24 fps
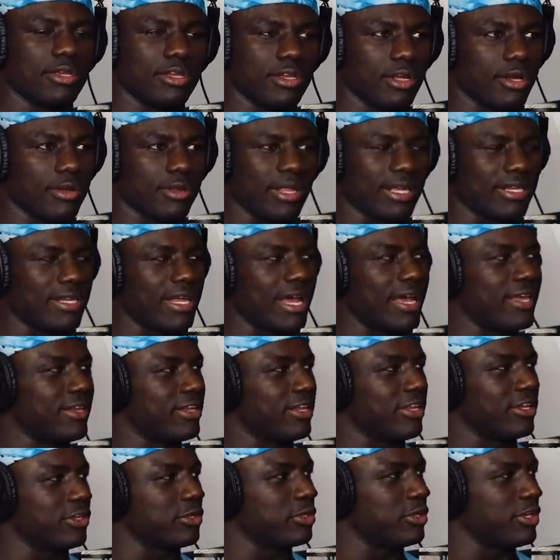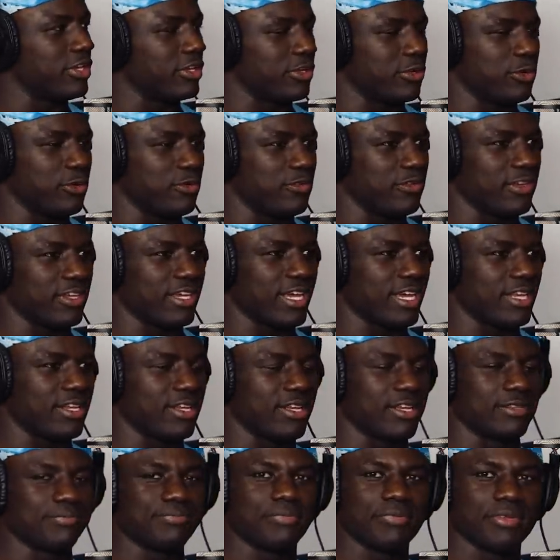you know, like not in a, in a goofy kind
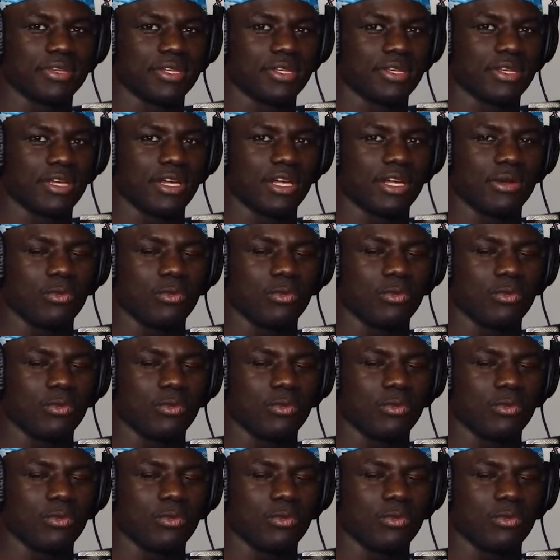of mm-hmm.